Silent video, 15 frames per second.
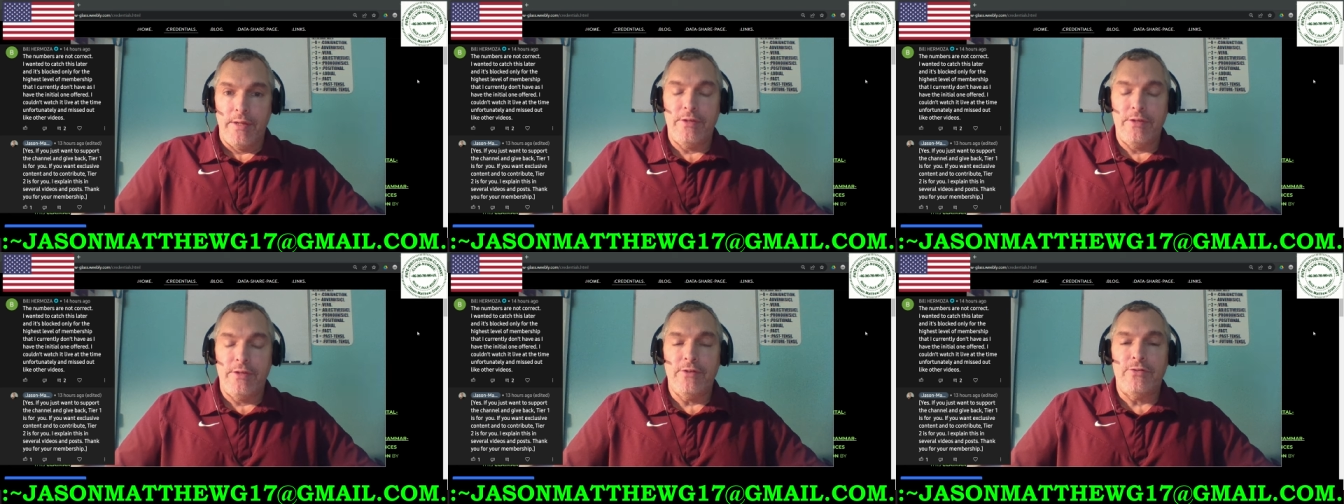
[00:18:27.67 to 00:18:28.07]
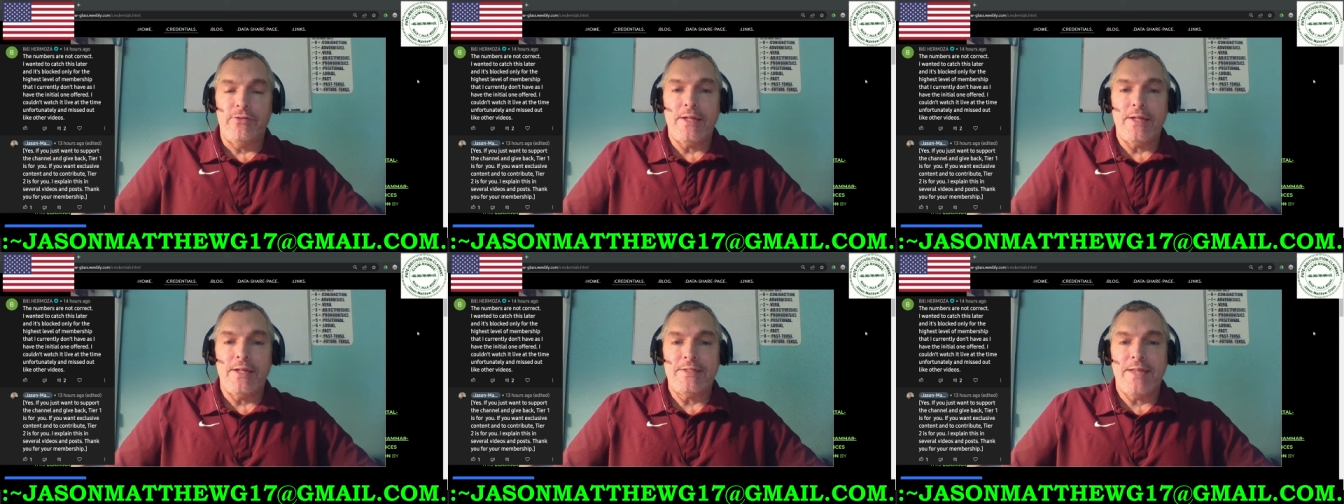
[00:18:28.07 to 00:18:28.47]
tier
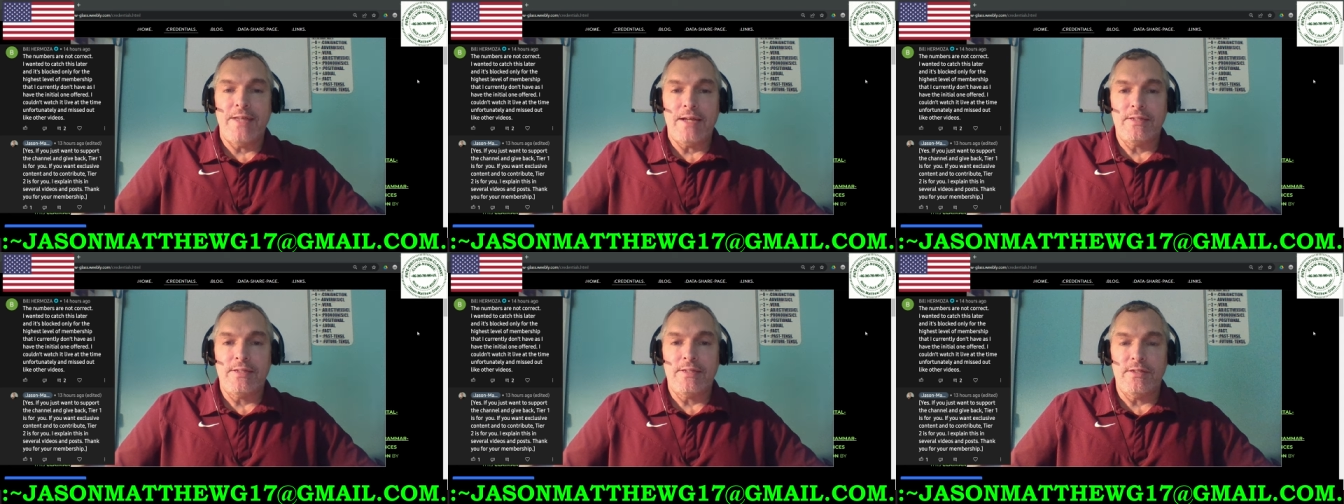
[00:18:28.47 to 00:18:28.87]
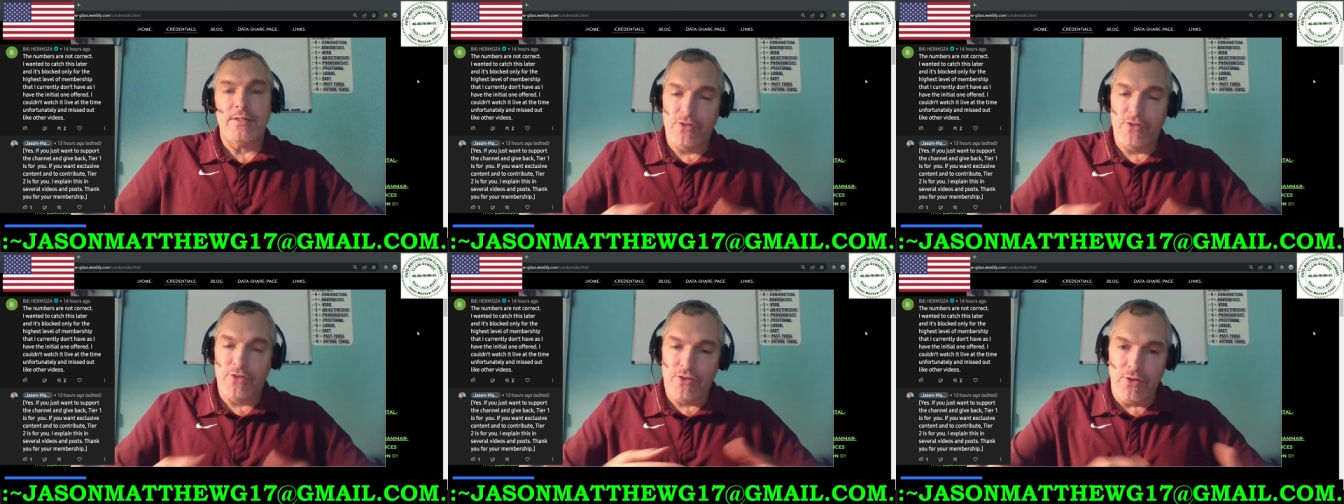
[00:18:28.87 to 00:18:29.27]
two has access
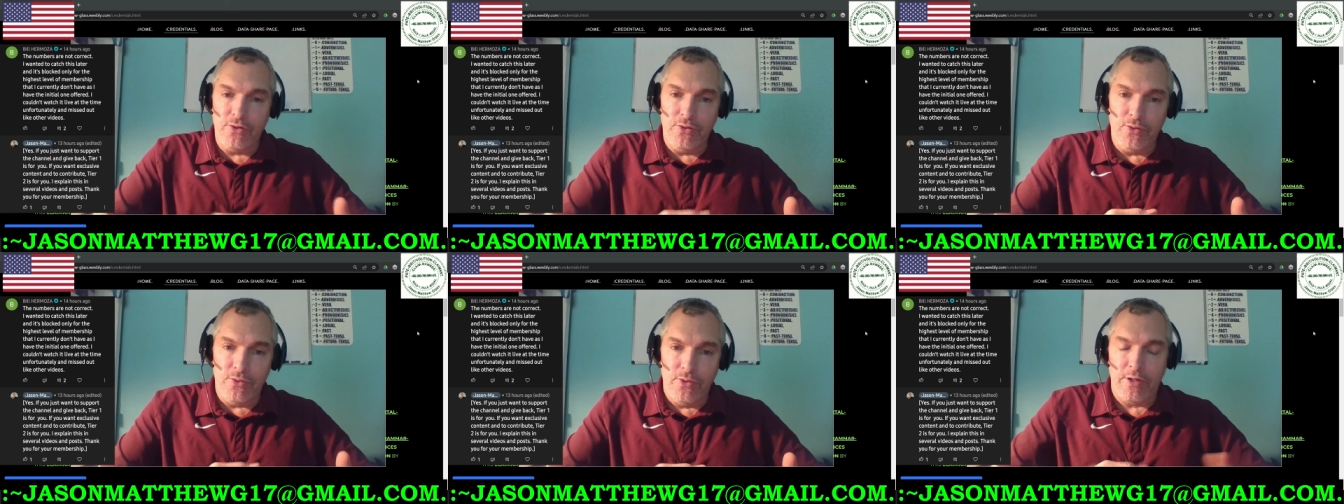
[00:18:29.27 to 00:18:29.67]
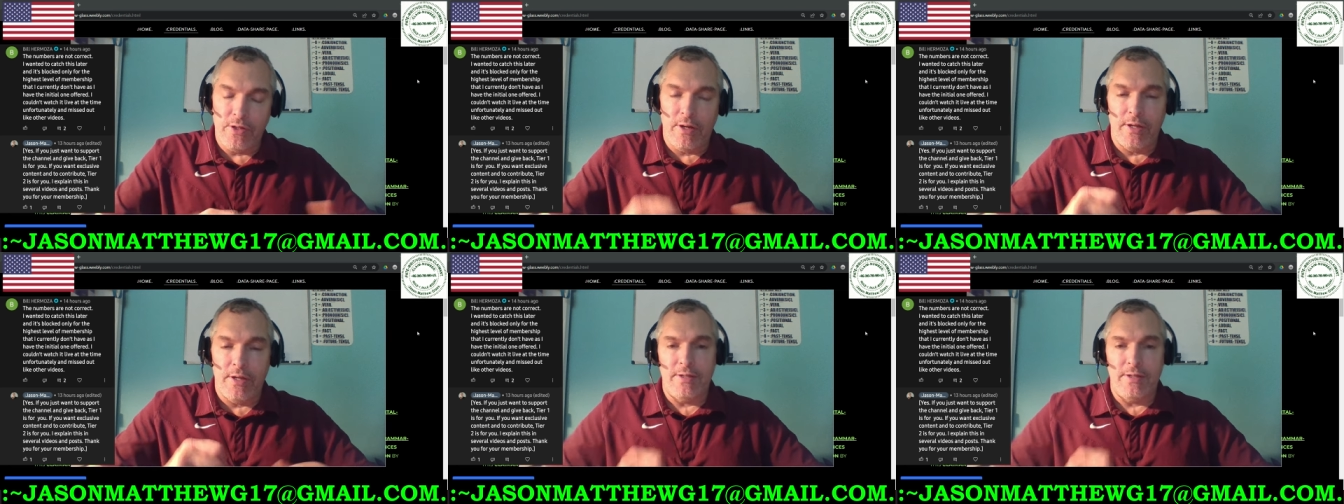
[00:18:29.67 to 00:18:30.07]
to
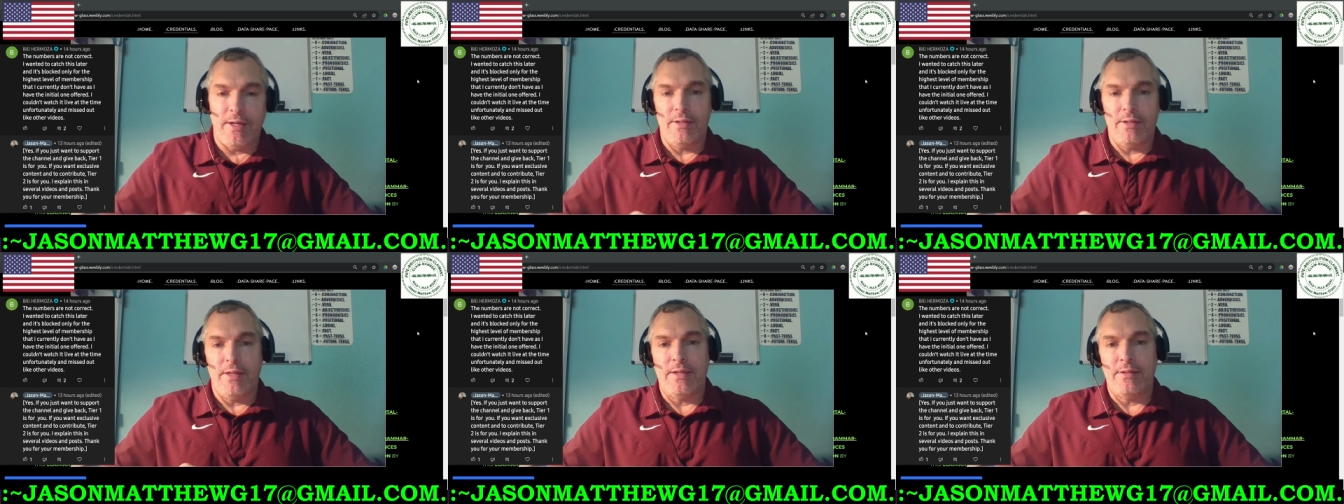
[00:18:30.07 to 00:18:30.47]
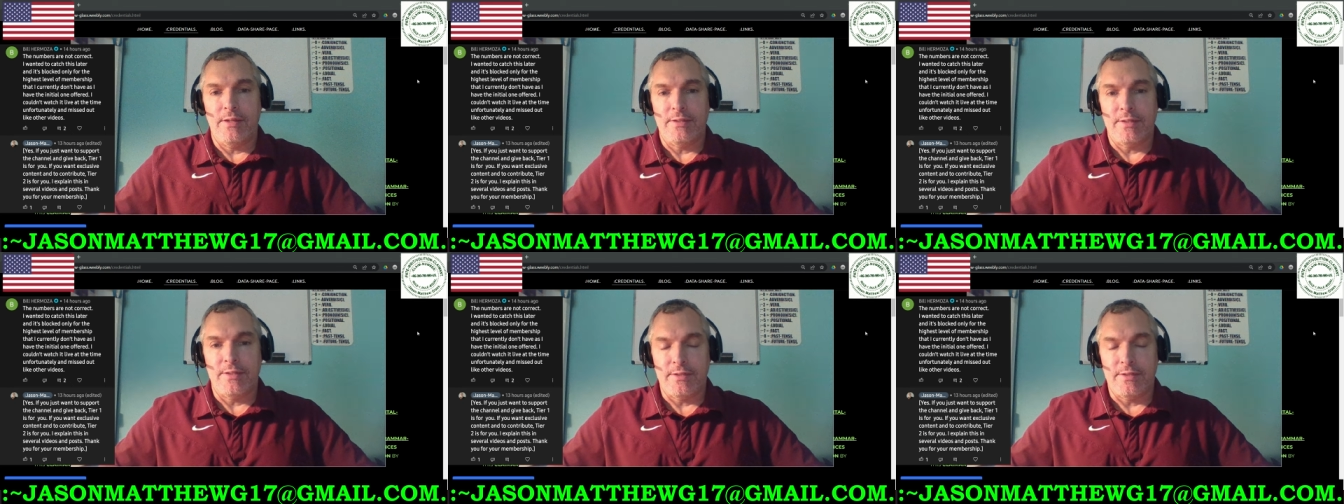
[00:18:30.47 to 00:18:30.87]
content like
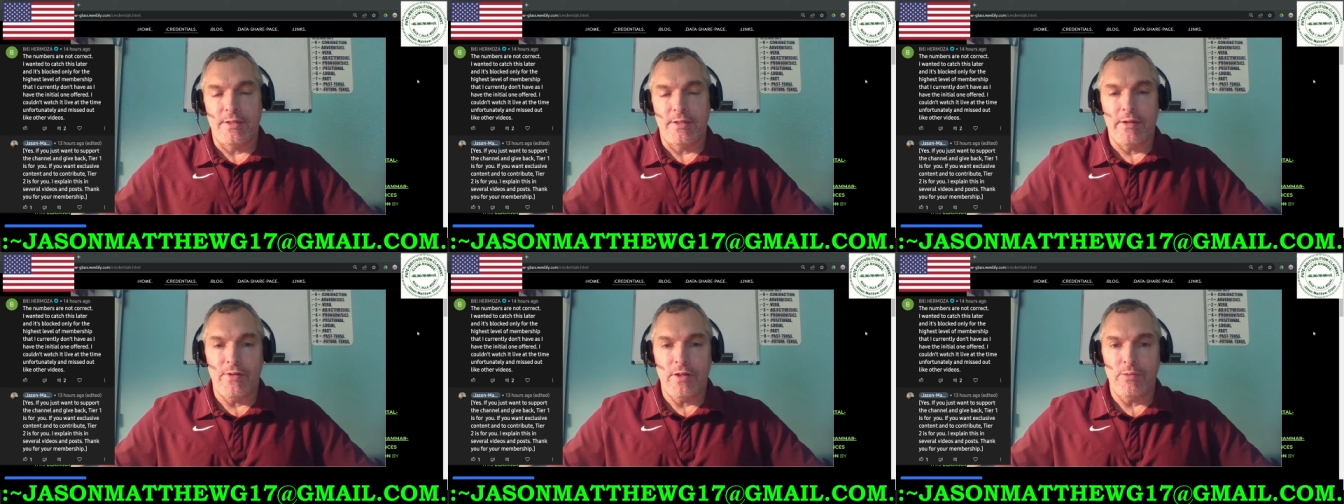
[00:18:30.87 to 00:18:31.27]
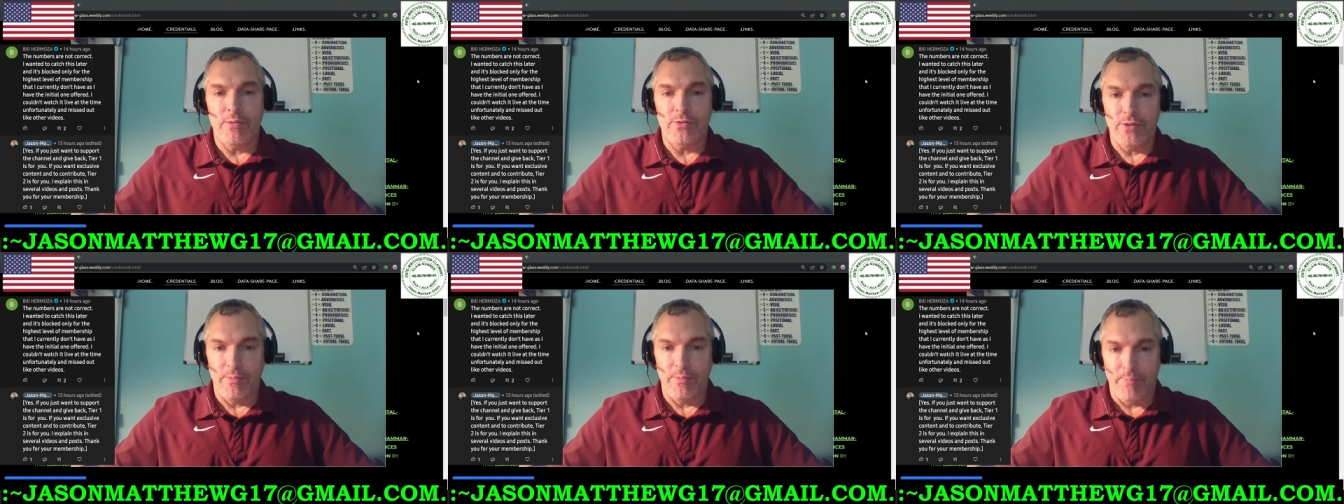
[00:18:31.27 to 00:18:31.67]
this that's not
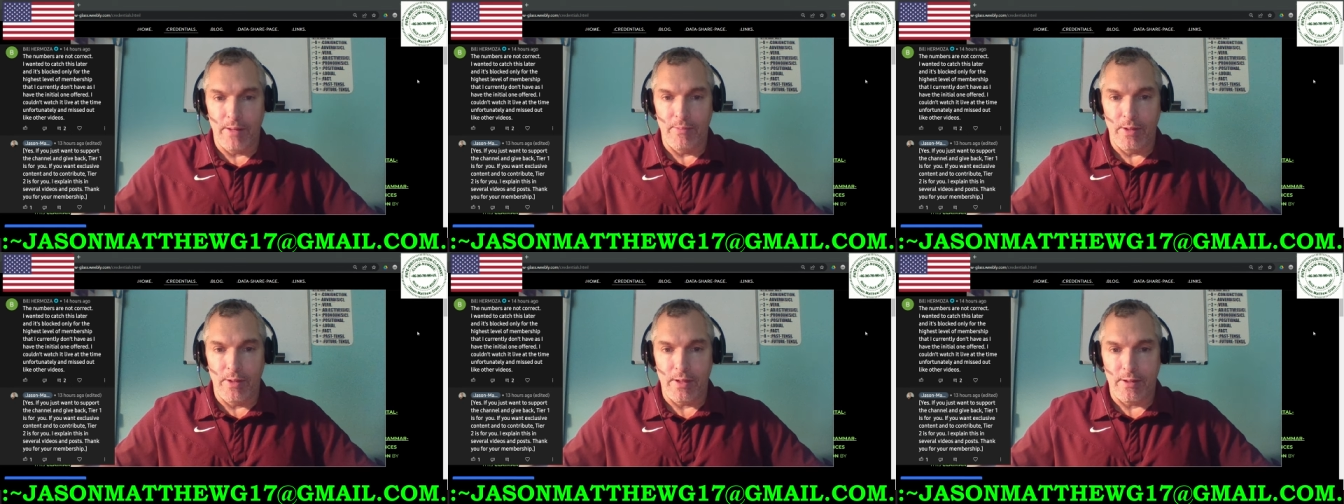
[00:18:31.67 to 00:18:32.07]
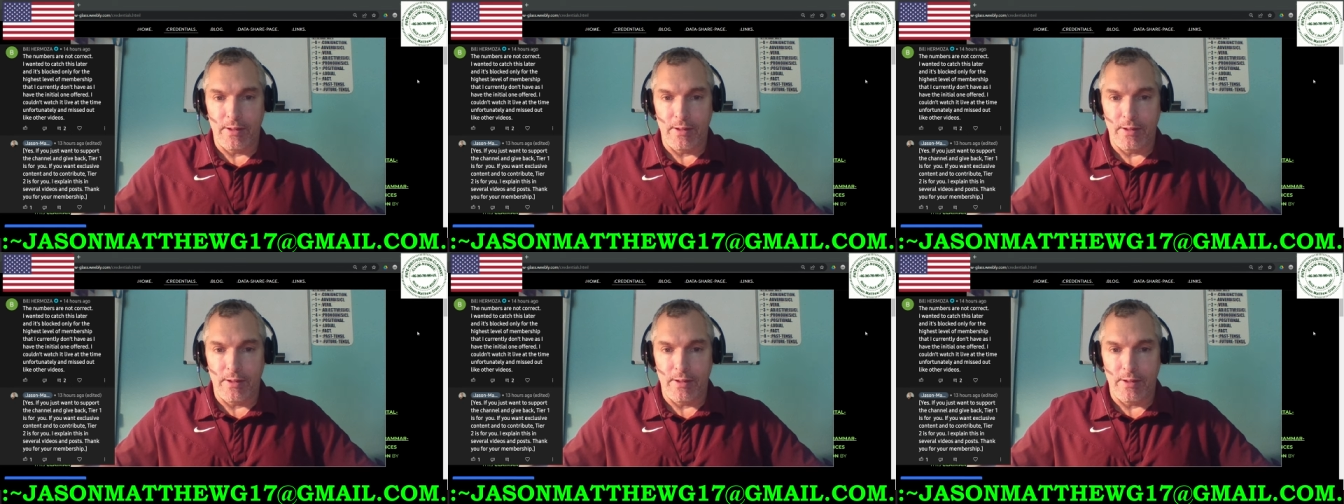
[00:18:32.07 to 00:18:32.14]
available to the public.